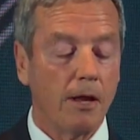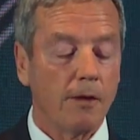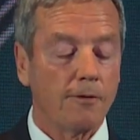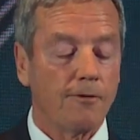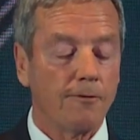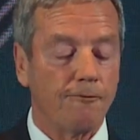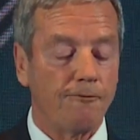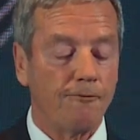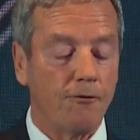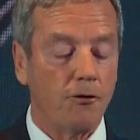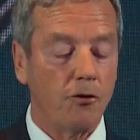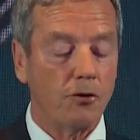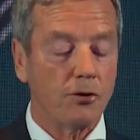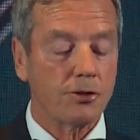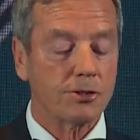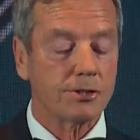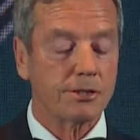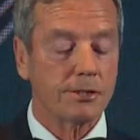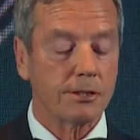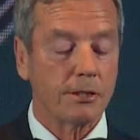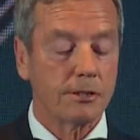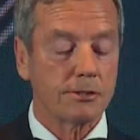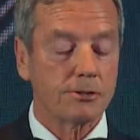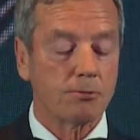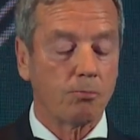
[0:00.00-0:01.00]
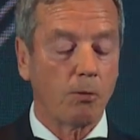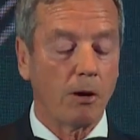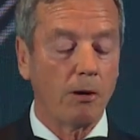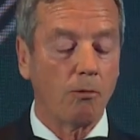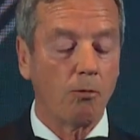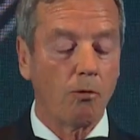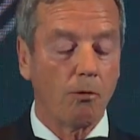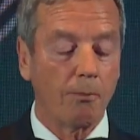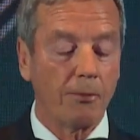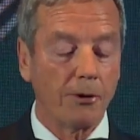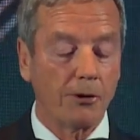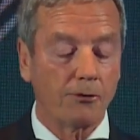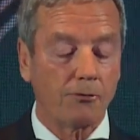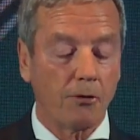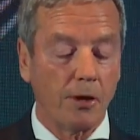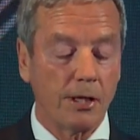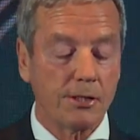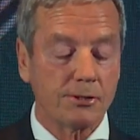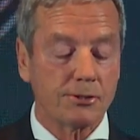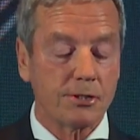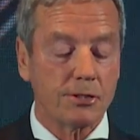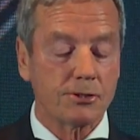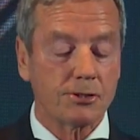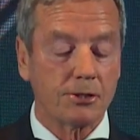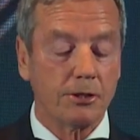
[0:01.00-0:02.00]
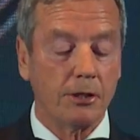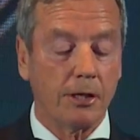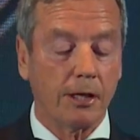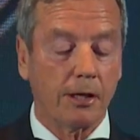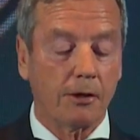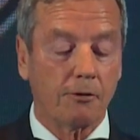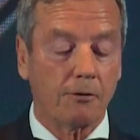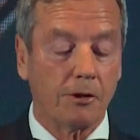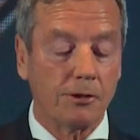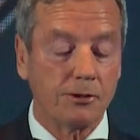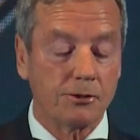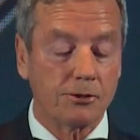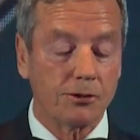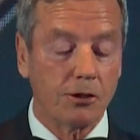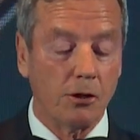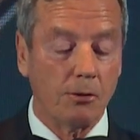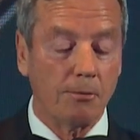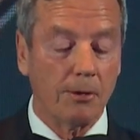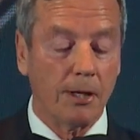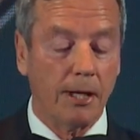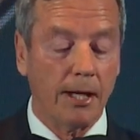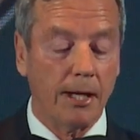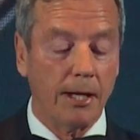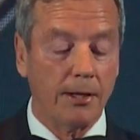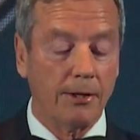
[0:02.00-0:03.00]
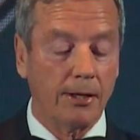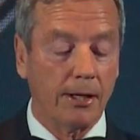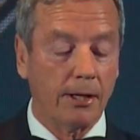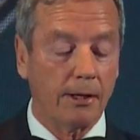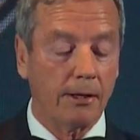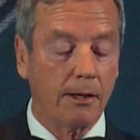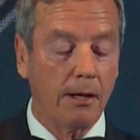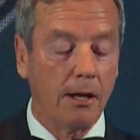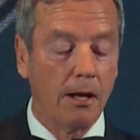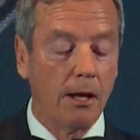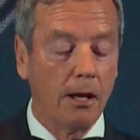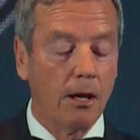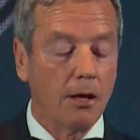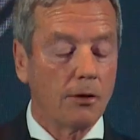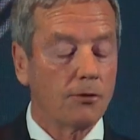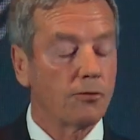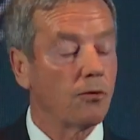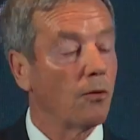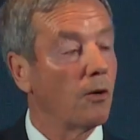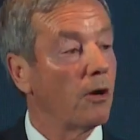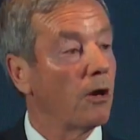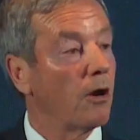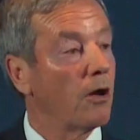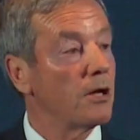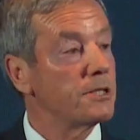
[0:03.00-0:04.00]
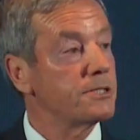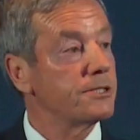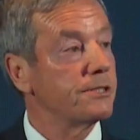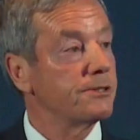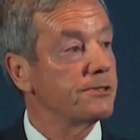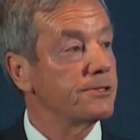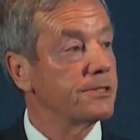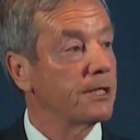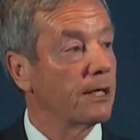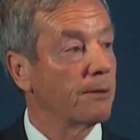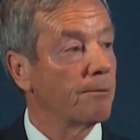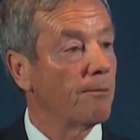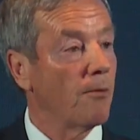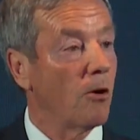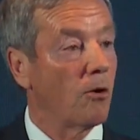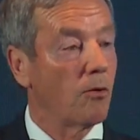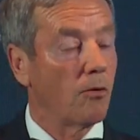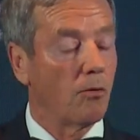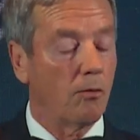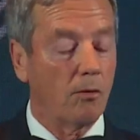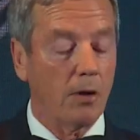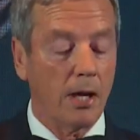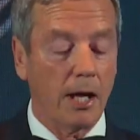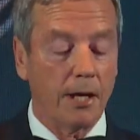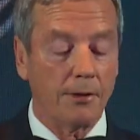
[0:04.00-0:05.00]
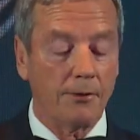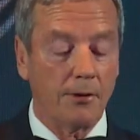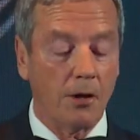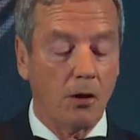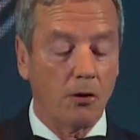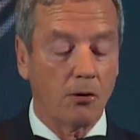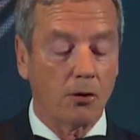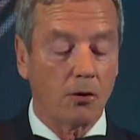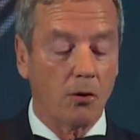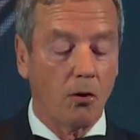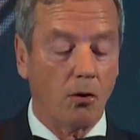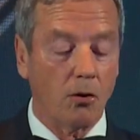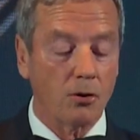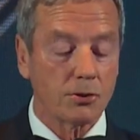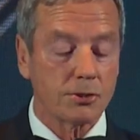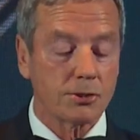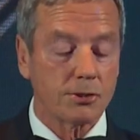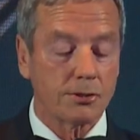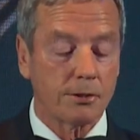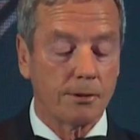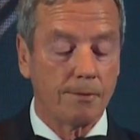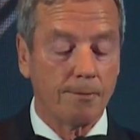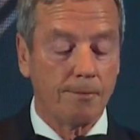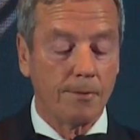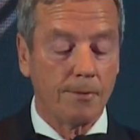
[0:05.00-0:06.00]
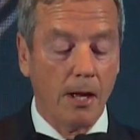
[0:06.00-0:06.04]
The first is we will be transitioning consumer lending to a licensing model at no cost.